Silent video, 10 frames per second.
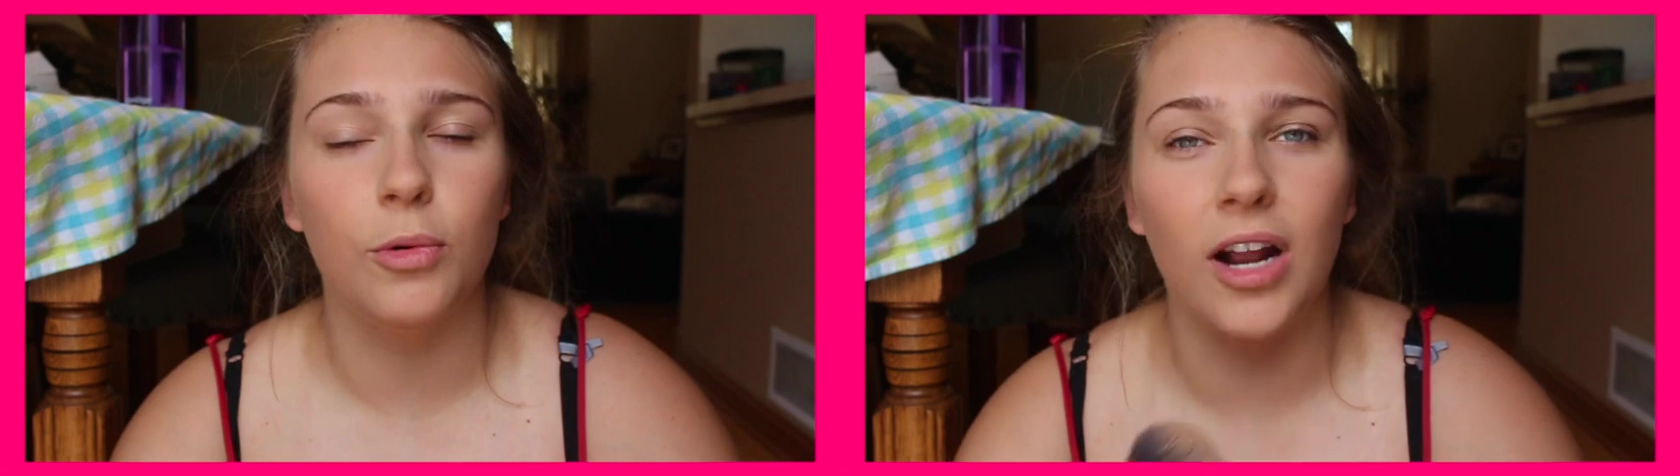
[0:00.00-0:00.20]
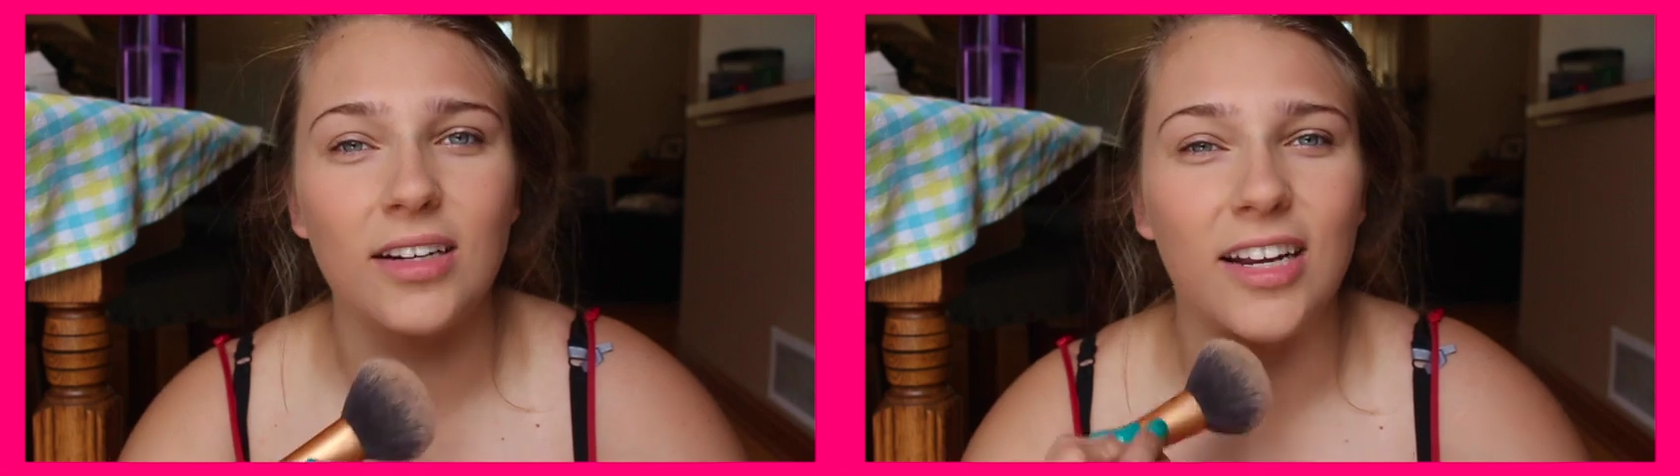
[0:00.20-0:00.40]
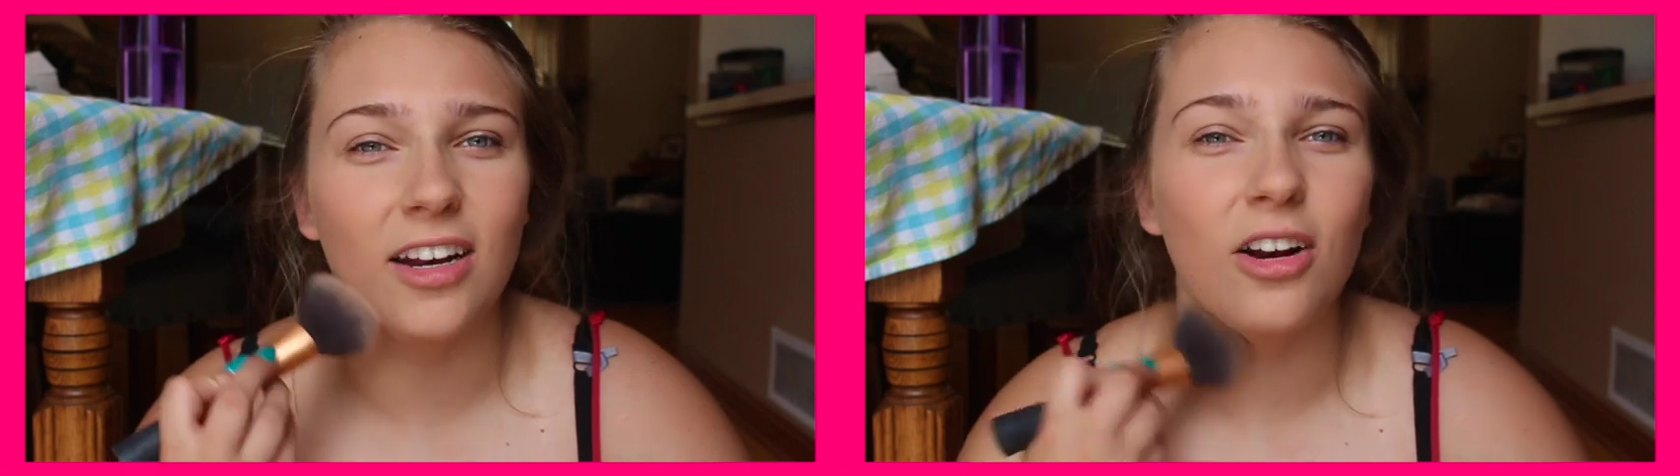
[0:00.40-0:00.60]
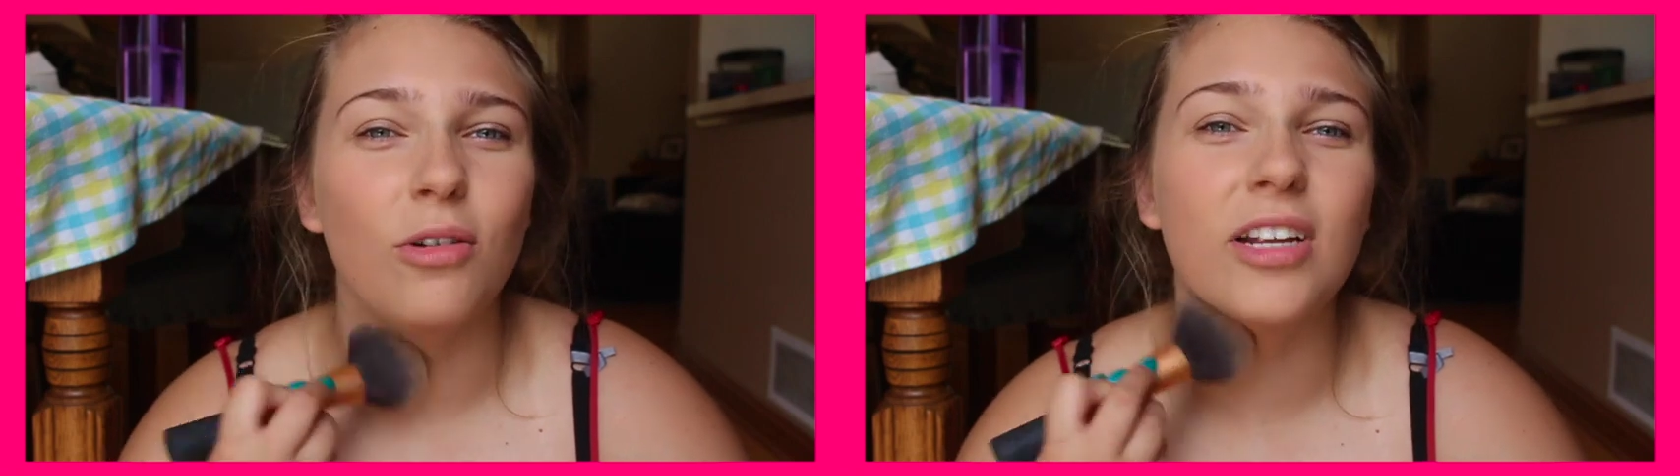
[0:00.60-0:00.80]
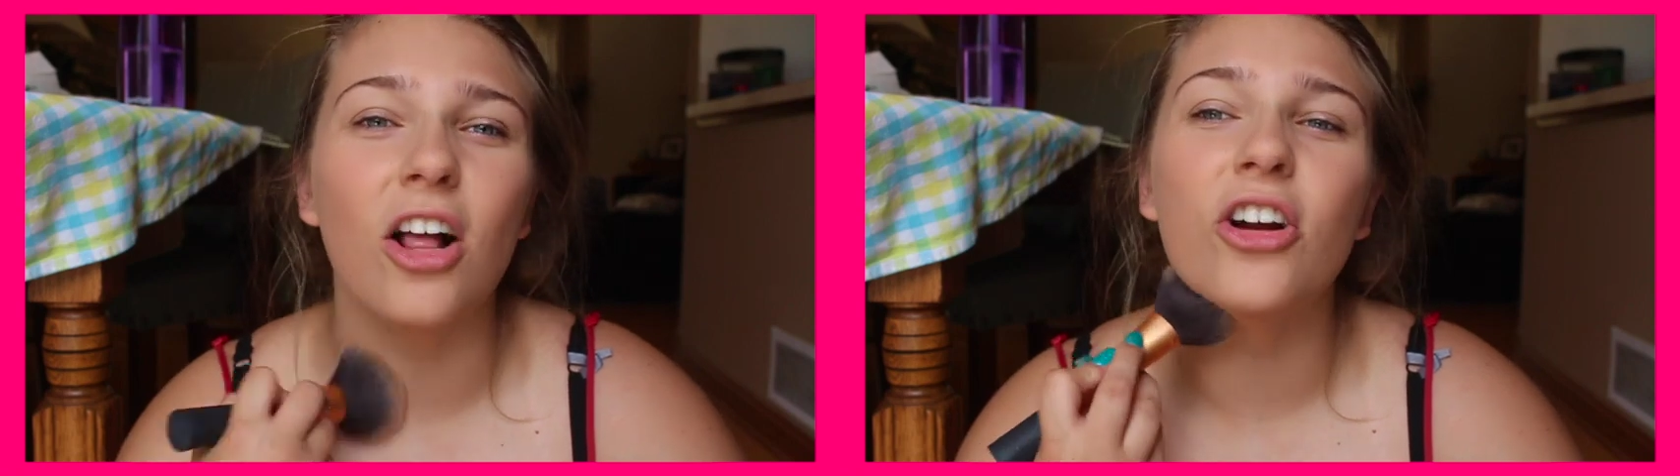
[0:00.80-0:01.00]
we're not staying in the
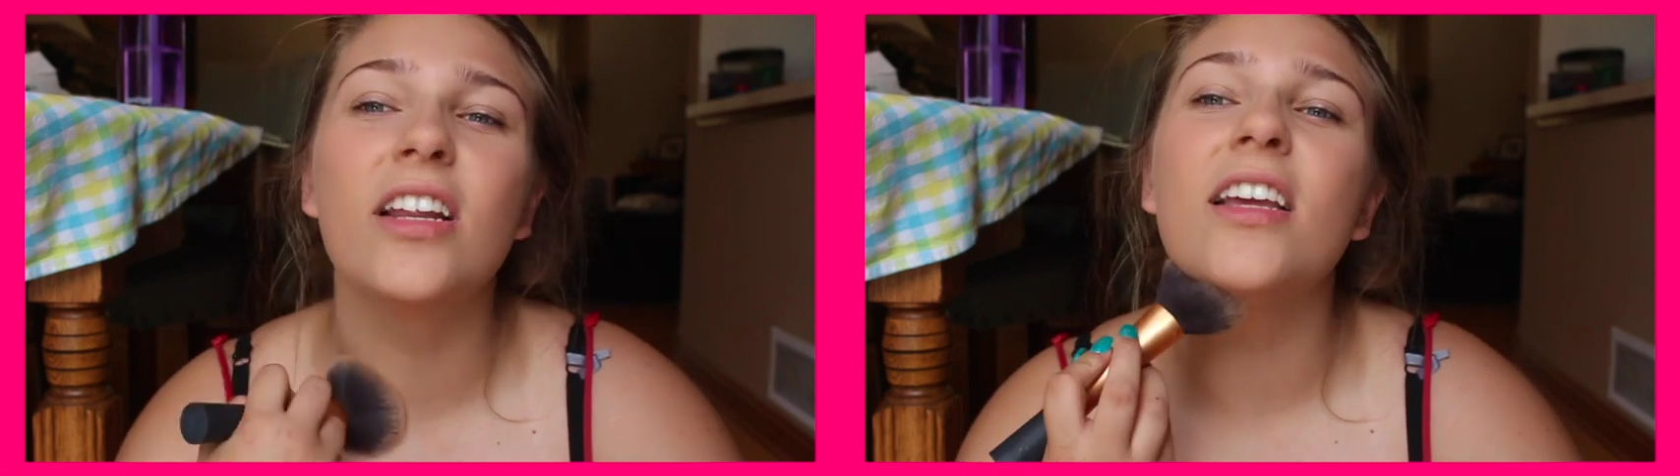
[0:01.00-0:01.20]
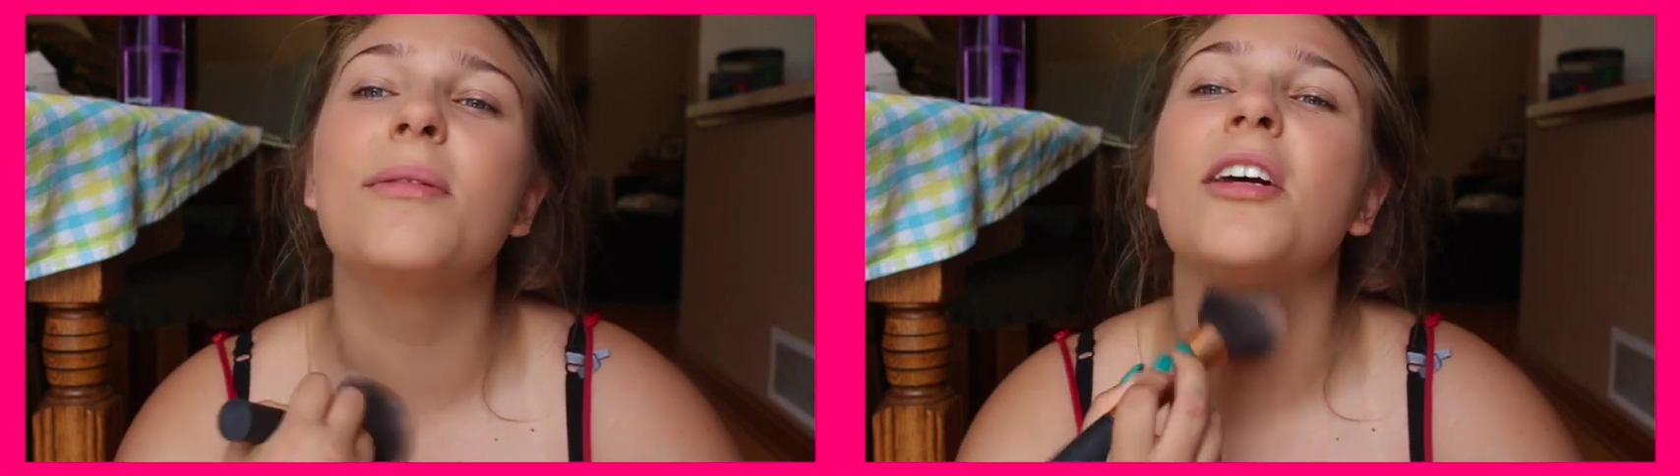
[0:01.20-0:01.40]
hotel or anything